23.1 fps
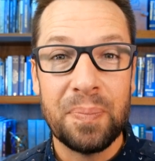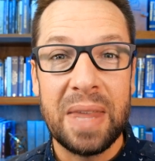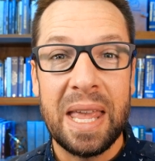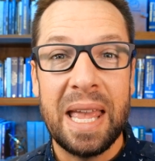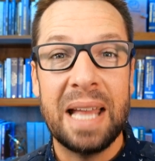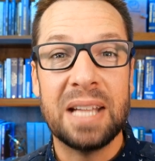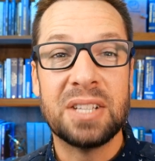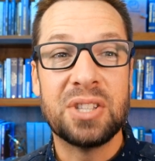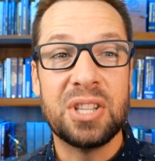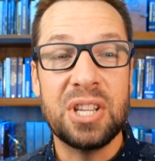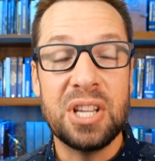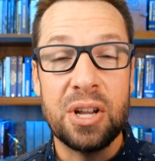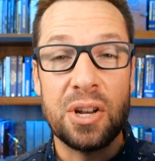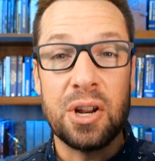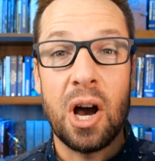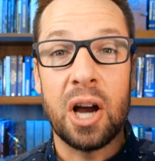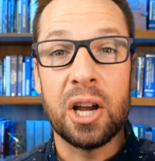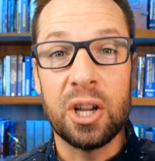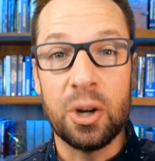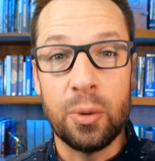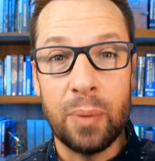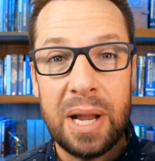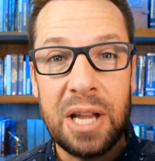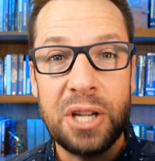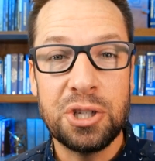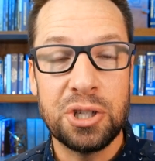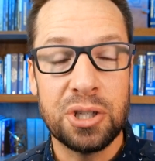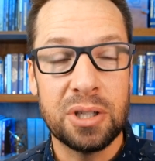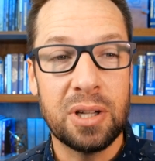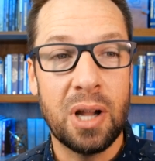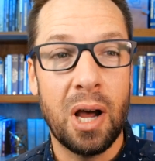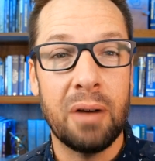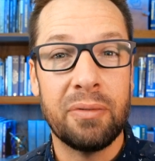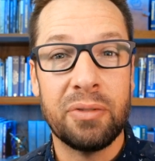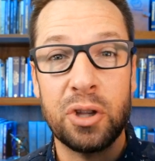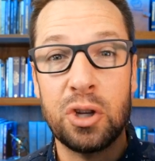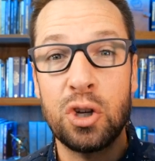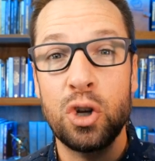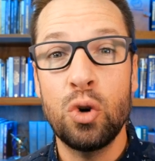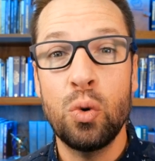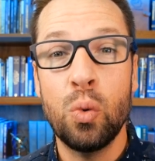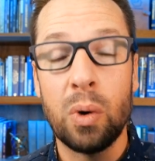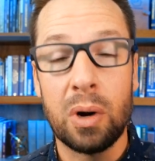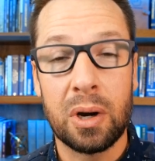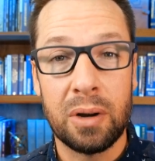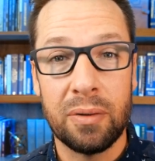it's the inauguration of the
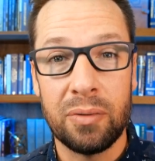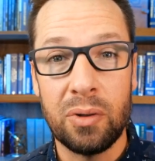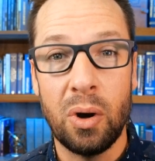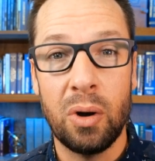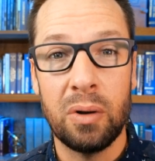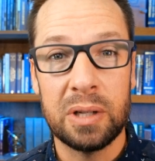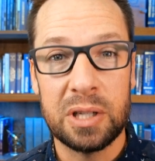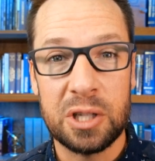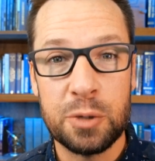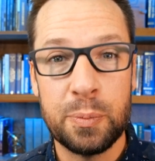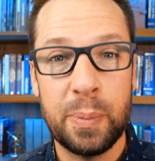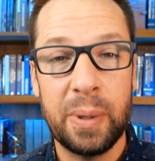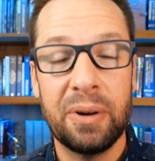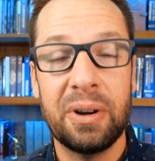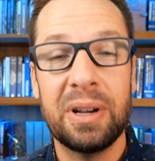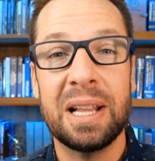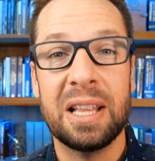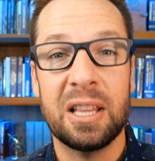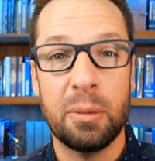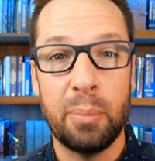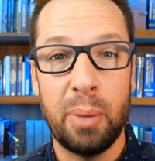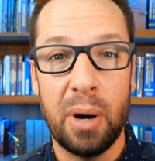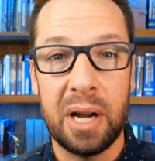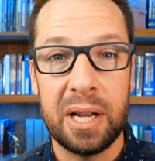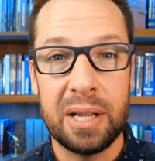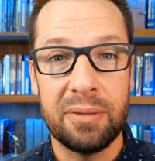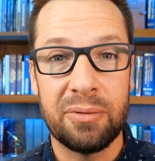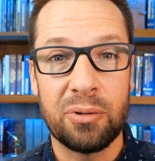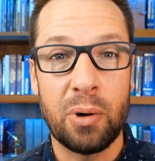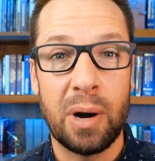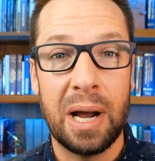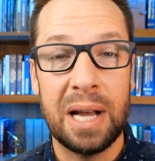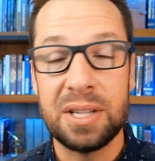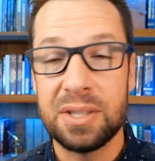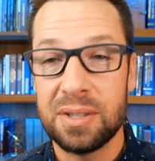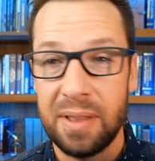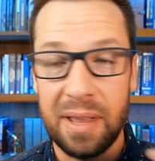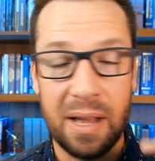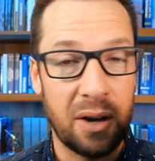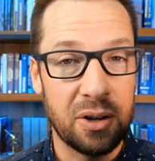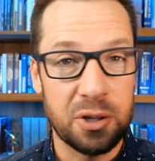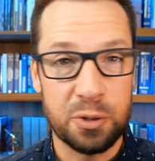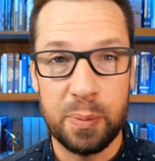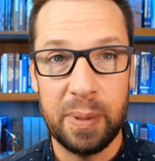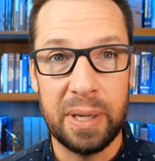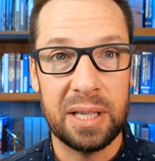new work of the Holy Spirit in the body of Christ. They
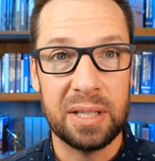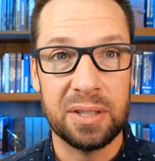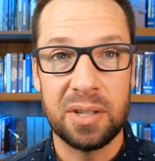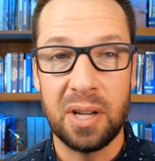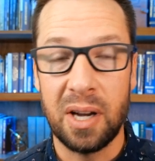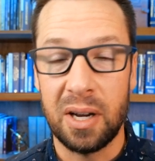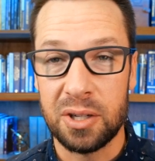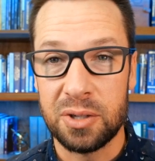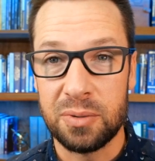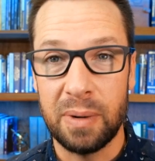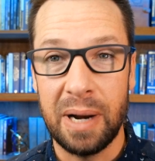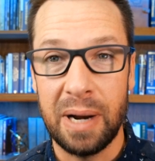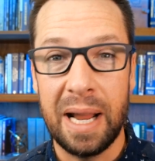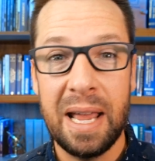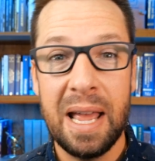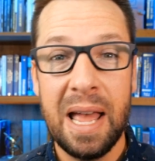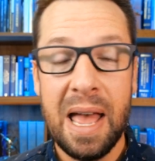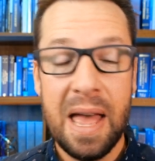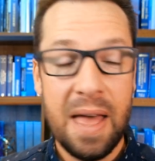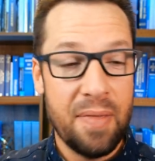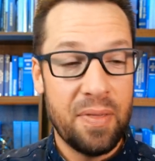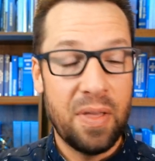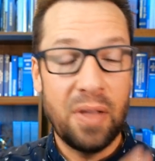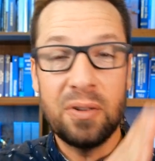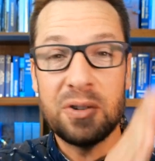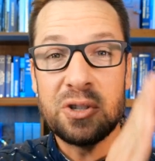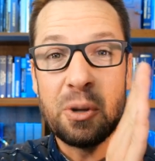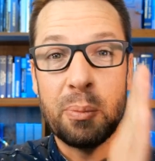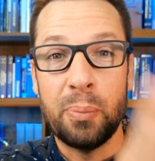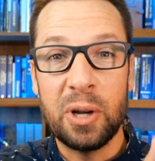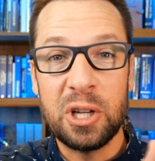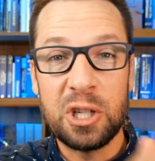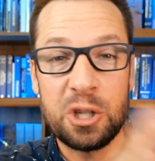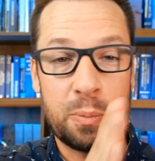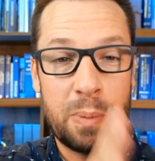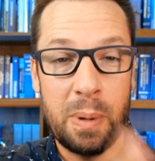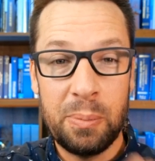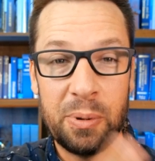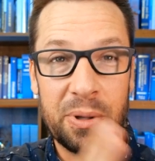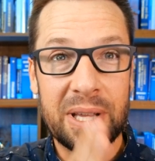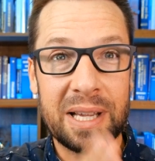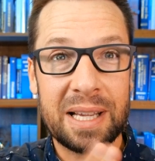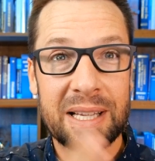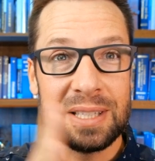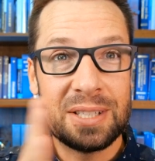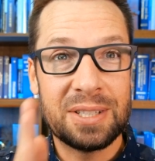all speak in tongues, right? Then there's a bunch of people
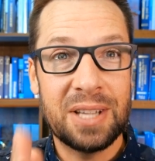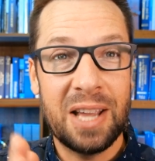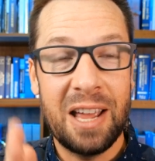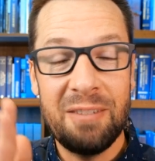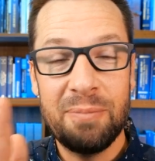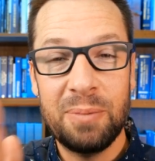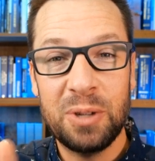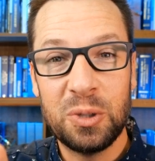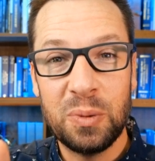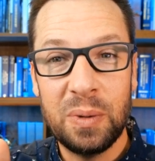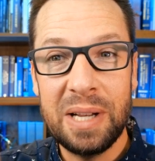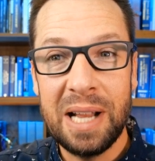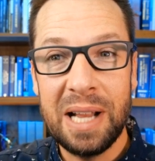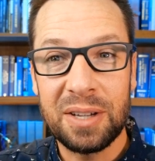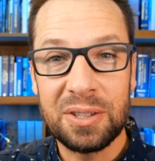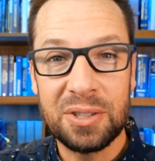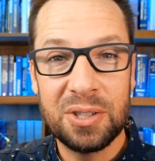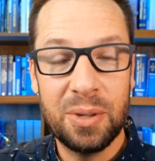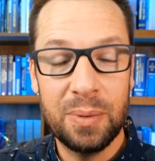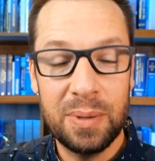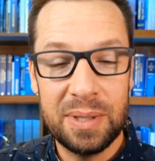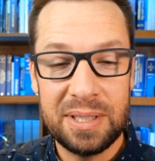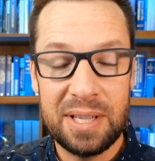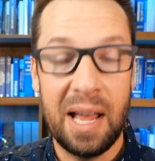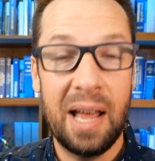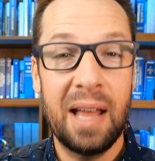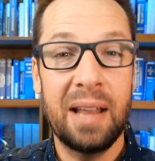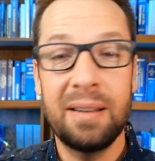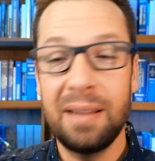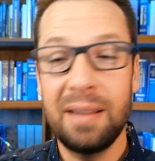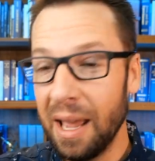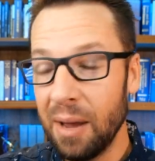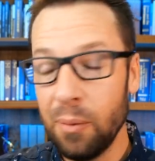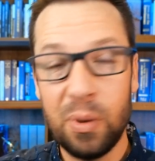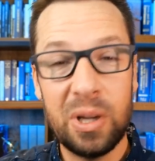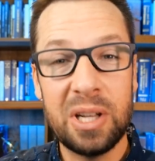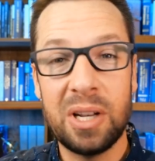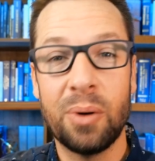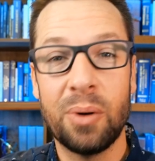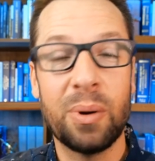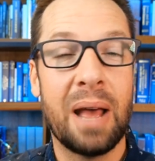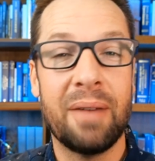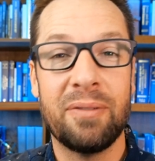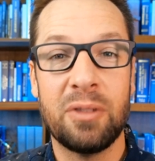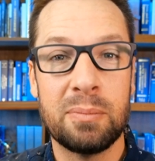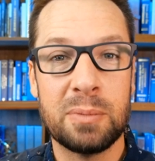that get saved between Acts 2 and 10, and we
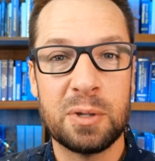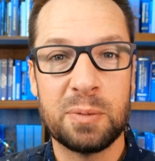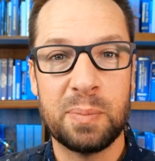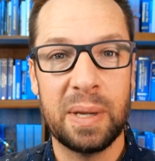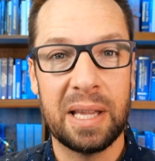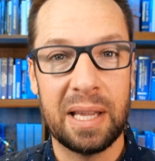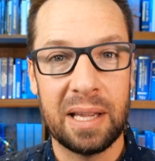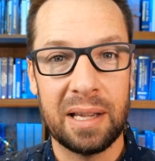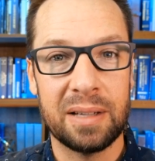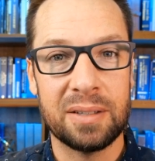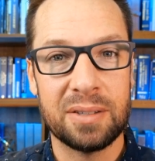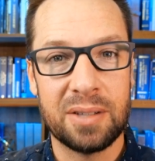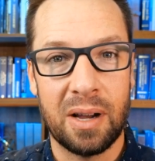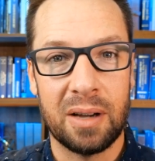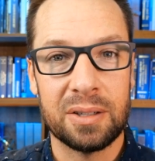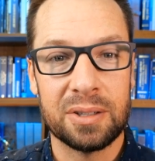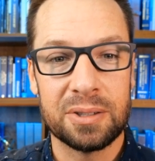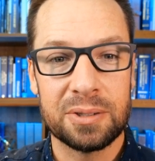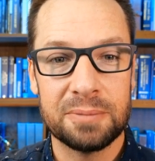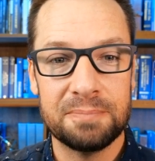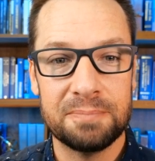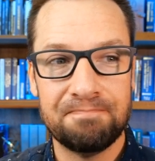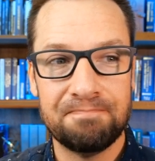don't have them speaking in tongues.